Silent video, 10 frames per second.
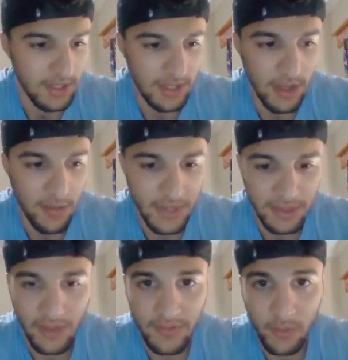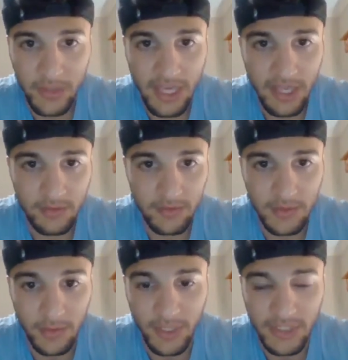um, I love that we got
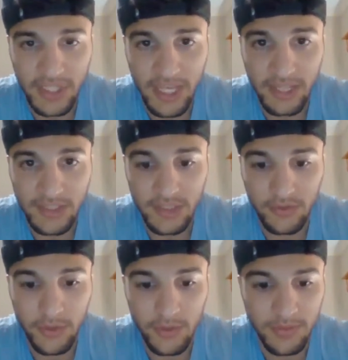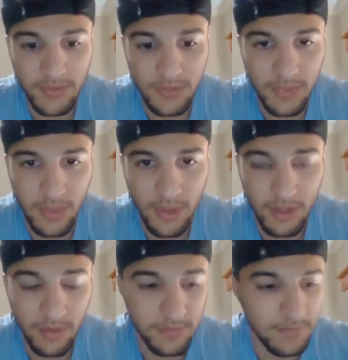a bunch of guys in the room.
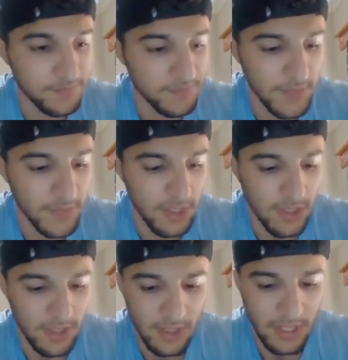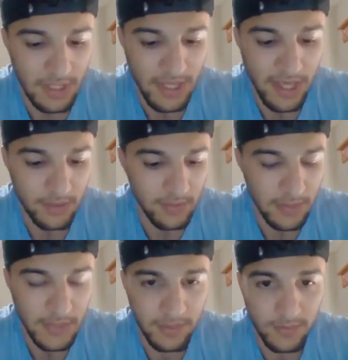Um, and yeah,
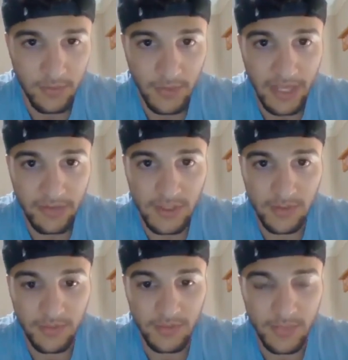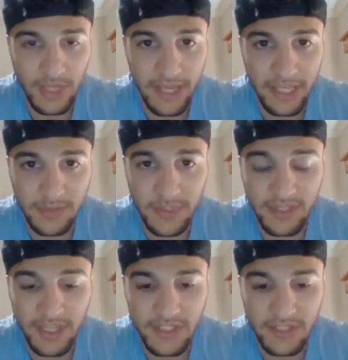I mean, I have some high
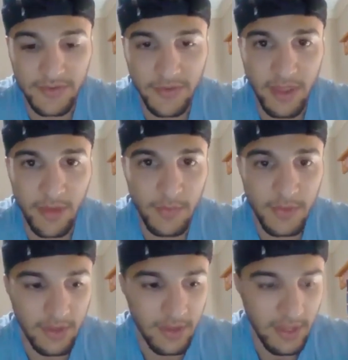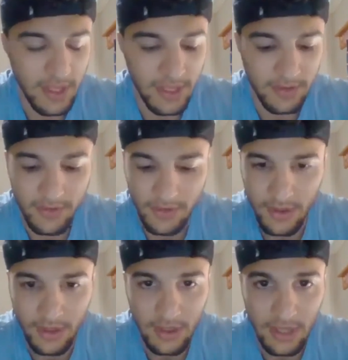expectations for them. And
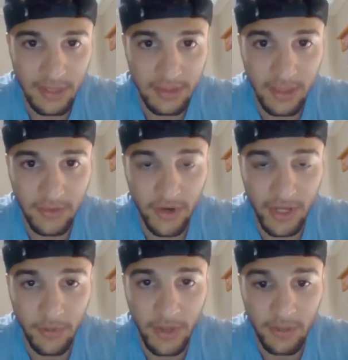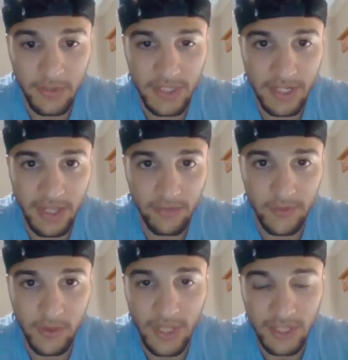I think right away we can have a
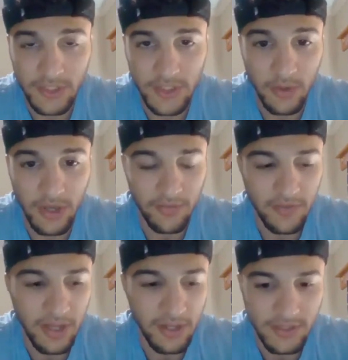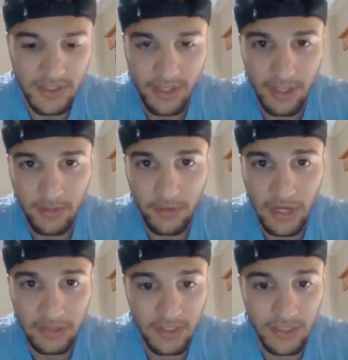few national qualifiers and then
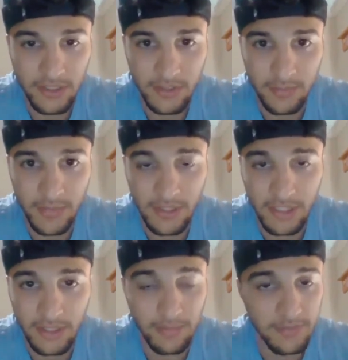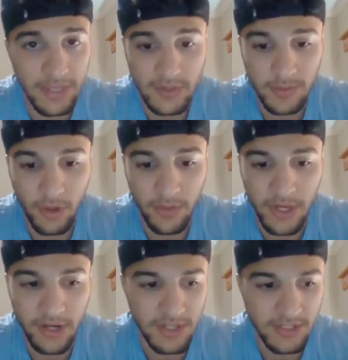throughout the year um, have some All
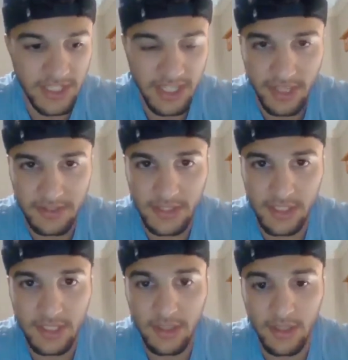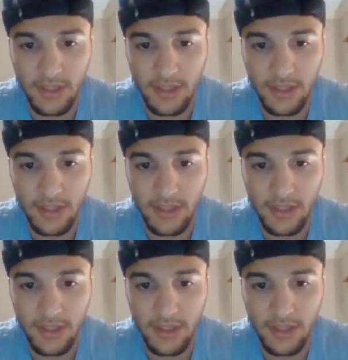Americans. I can't see